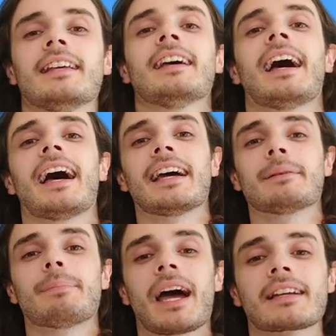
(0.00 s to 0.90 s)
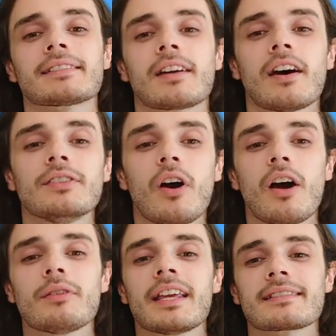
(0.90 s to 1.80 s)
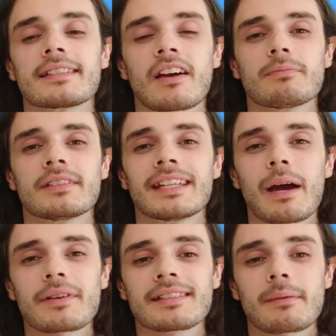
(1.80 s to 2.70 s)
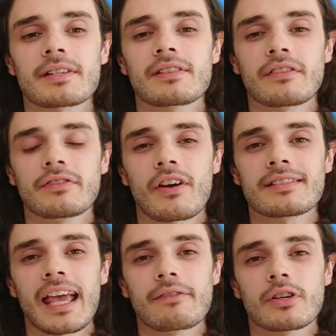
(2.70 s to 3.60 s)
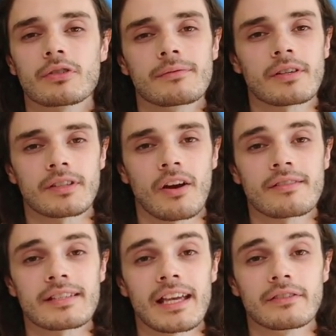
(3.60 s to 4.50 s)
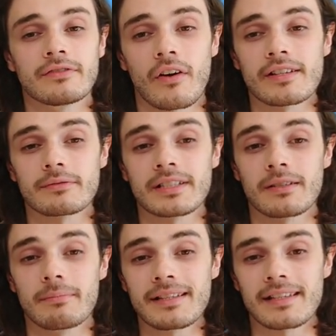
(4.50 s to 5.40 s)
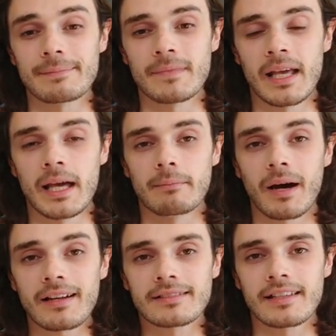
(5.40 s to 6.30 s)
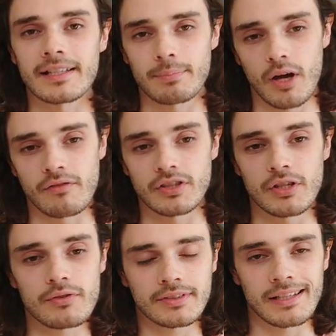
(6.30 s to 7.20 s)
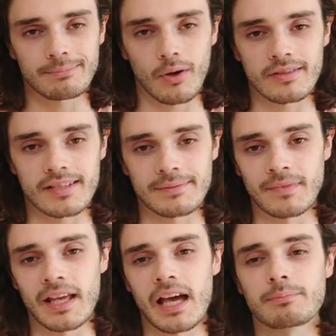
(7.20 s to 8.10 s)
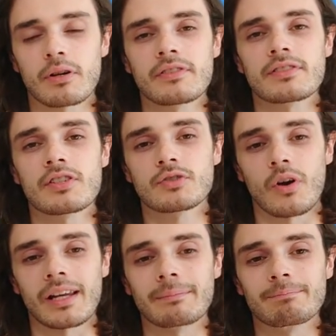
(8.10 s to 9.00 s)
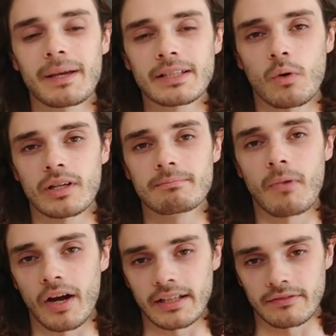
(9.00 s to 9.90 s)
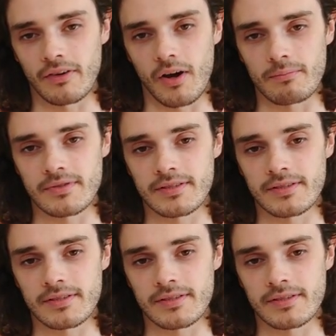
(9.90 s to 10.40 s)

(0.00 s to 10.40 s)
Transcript: And in Pakistan, not only has the government now established their first ever cryptocurrency advisory committee, but as part of a new state policy, a province is trialling Bitcoin mining farms.